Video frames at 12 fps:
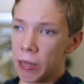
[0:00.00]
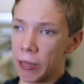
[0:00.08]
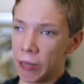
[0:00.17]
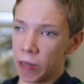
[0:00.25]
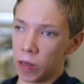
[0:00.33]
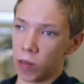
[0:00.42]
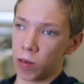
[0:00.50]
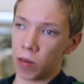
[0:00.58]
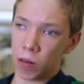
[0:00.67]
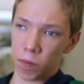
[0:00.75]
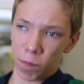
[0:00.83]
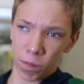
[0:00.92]

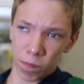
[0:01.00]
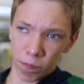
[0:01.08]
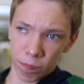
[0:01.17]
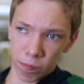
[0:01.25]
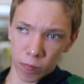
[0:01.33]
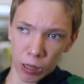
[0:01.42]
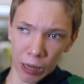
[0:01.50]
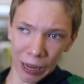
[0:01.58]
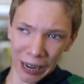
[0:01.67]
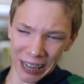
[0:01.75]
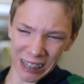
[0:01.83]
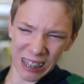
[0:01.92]
is
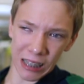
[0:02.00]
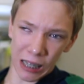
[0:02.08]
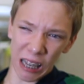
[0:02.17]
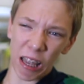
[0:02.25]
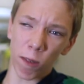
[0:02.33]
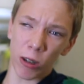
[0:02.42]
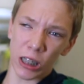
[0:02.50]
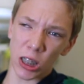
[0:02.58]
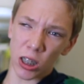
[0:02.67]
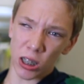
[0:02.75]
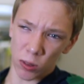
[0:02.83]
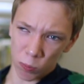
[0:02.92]
a study
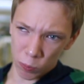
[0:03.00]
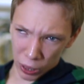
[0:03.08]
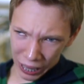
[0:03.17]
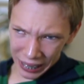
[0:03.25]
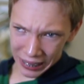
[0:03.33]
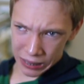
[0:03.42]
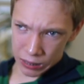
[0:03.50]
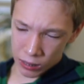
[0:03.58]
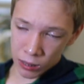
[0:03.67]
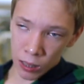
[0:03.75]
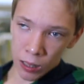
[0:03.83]
which combines